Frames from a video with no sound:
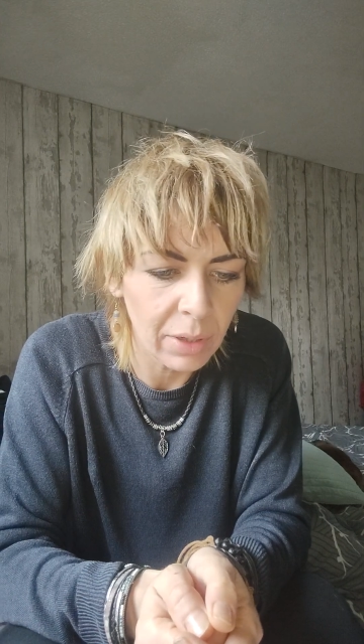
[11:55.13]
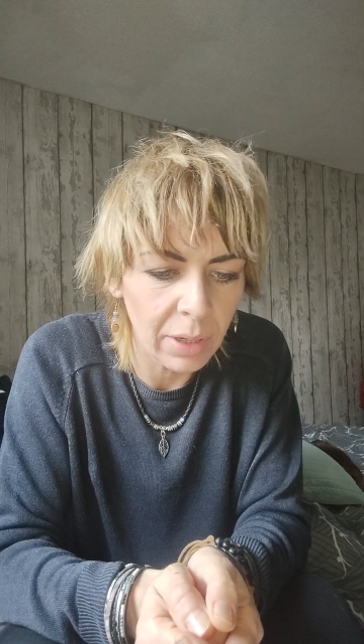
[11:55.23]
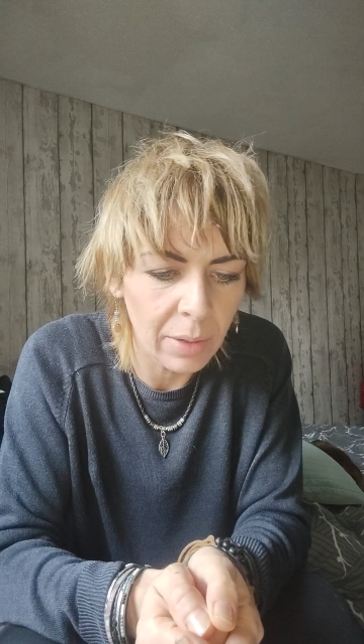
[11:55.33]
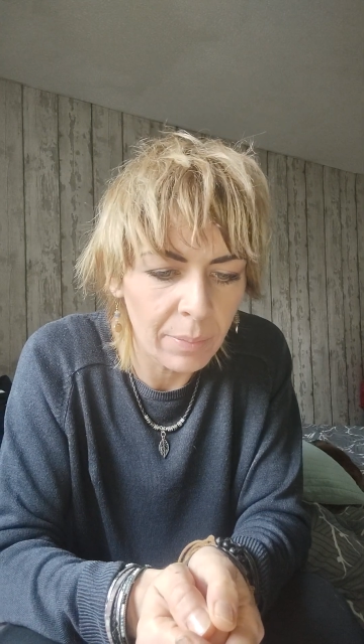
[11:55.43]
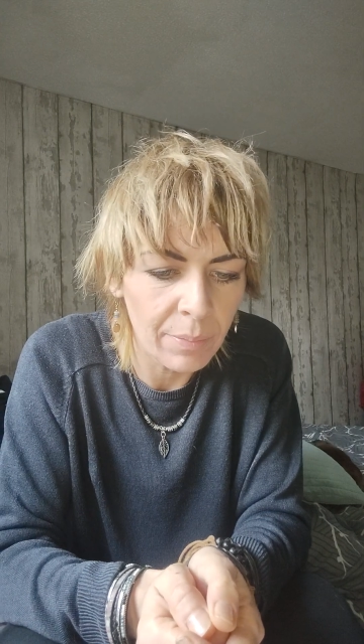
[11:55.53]

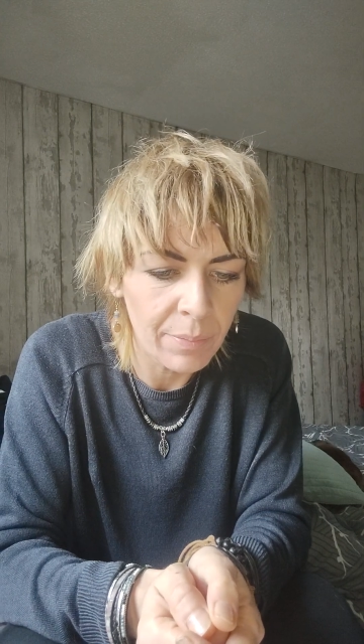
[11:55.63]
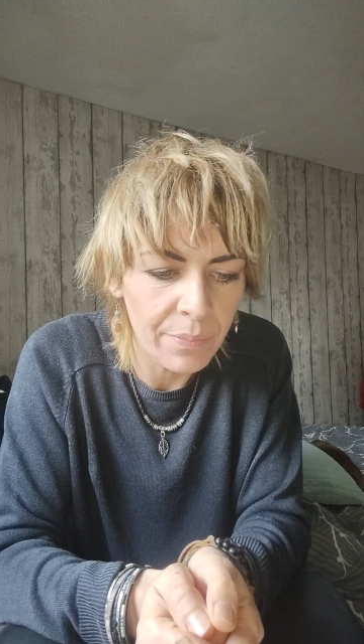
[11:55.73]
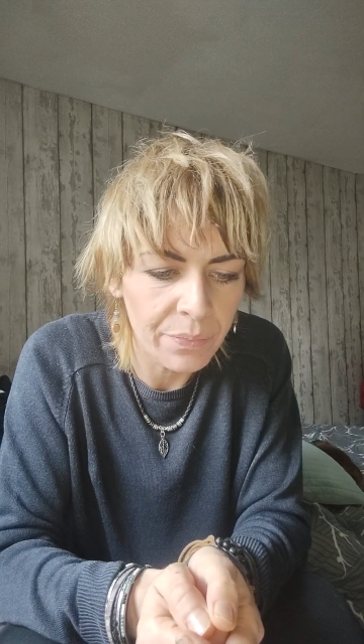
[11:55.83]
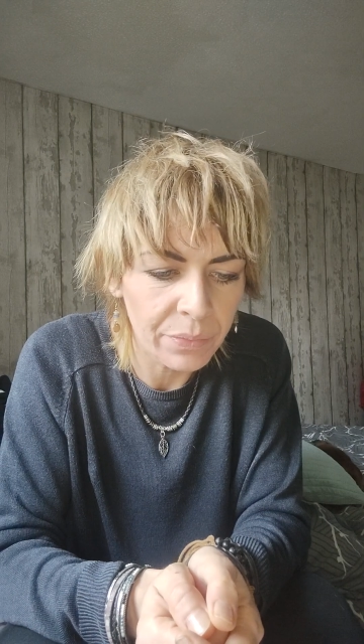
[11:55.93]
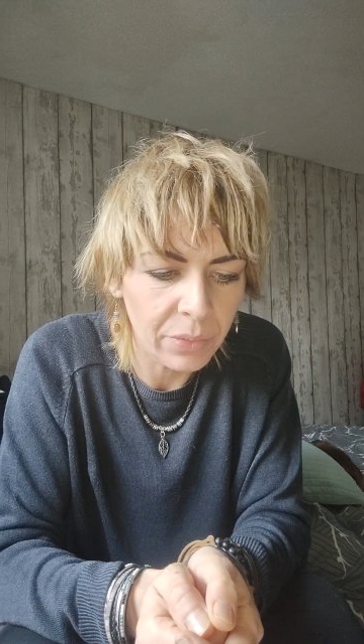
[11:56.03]
And
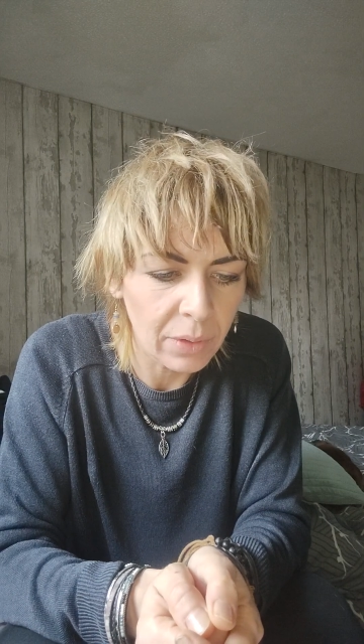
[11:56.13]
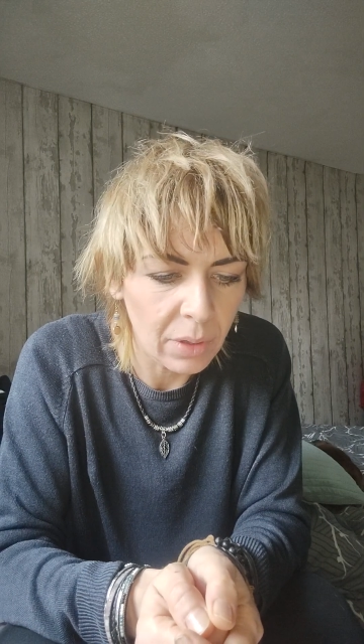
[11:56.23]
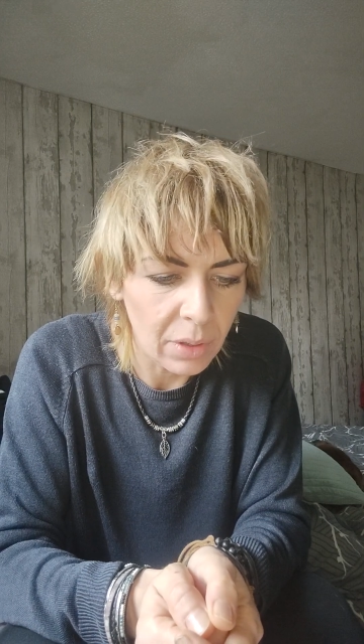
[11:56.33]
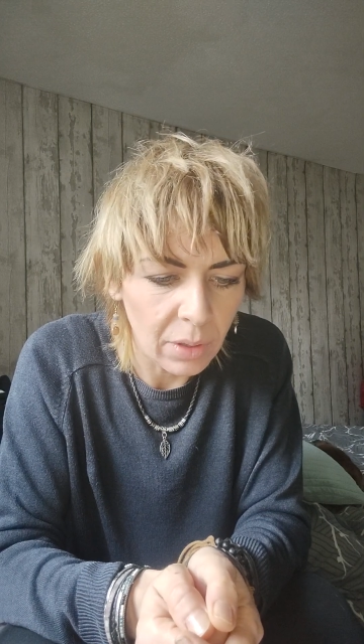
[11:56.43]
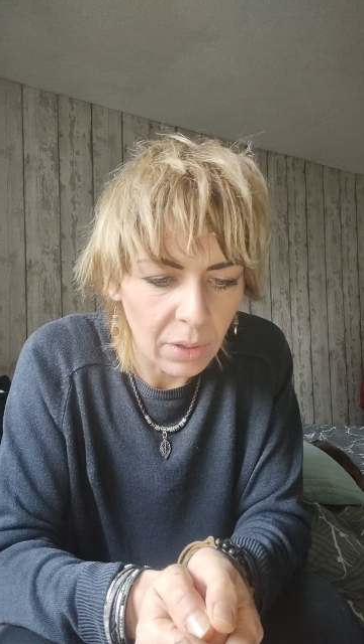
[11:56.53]

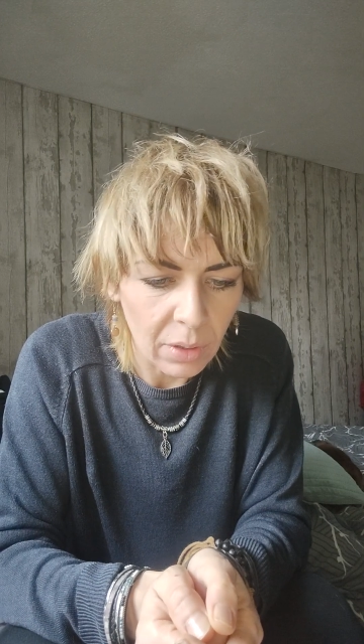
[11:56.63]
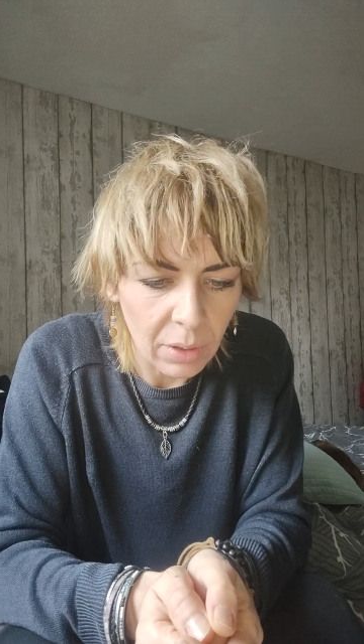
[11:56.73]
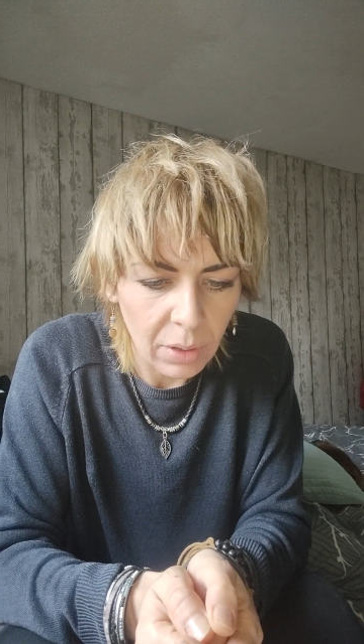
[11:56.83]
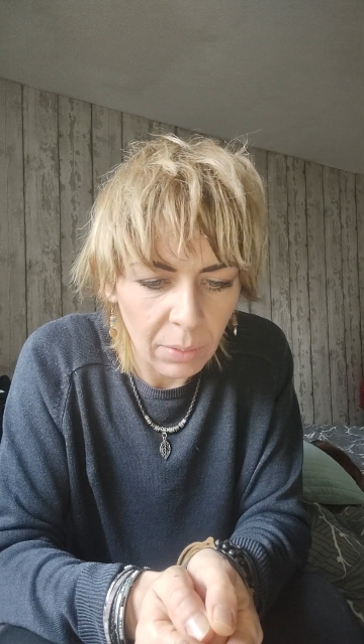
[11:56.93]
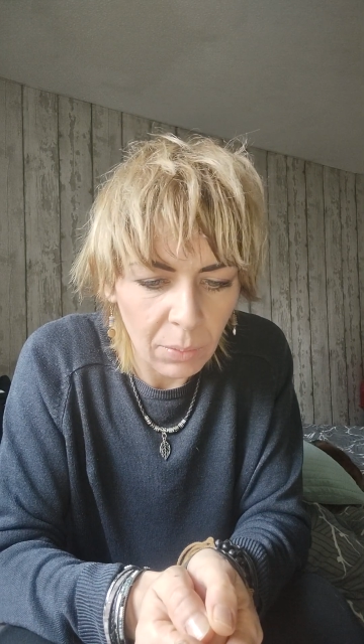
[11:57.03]

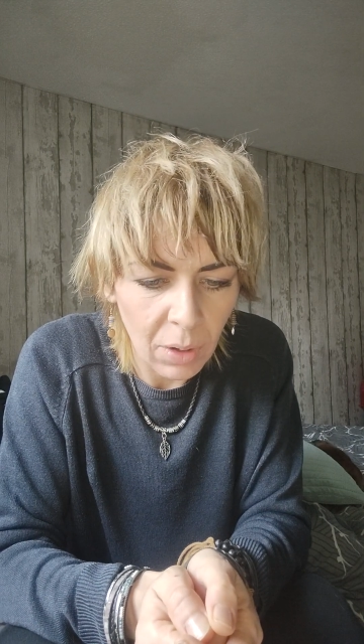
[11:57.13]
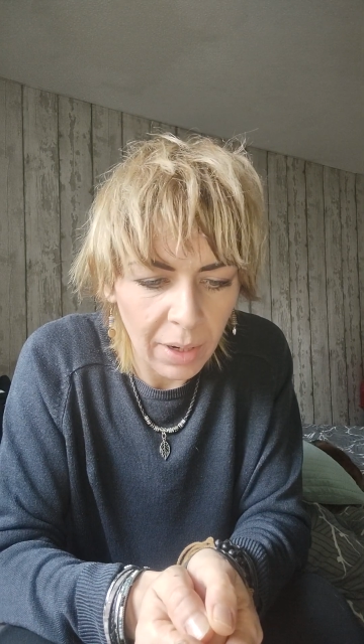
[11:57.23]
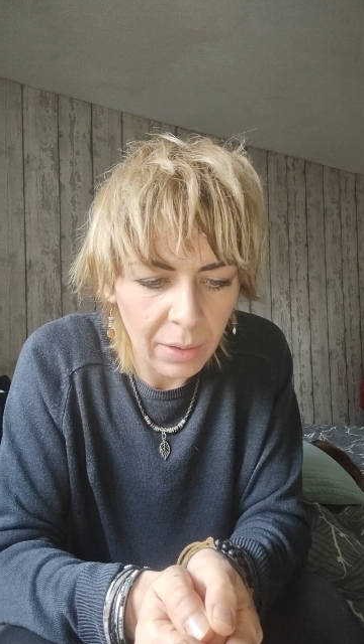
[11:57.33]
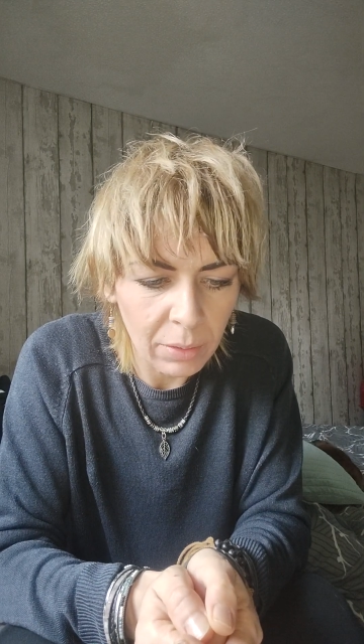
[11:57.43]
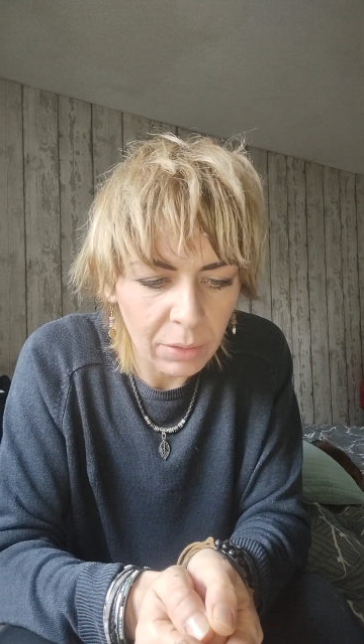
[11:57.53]

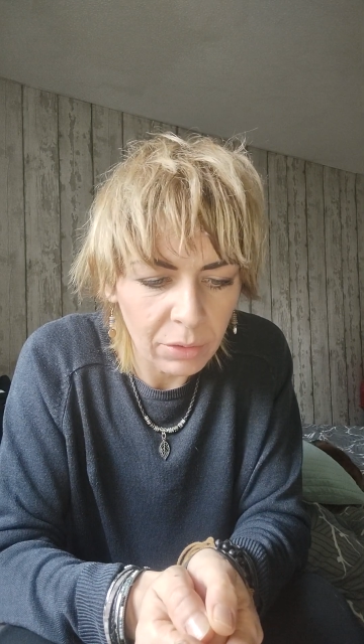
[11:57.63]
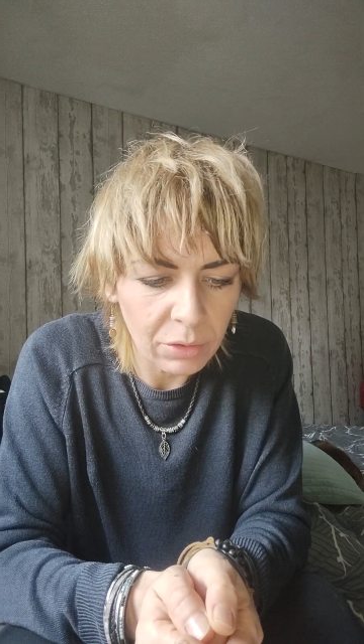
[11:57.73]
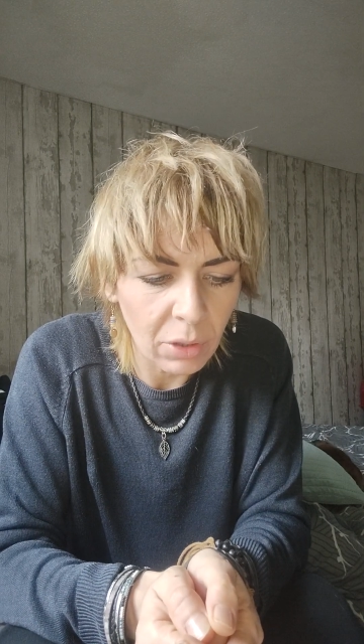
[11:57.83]
what else?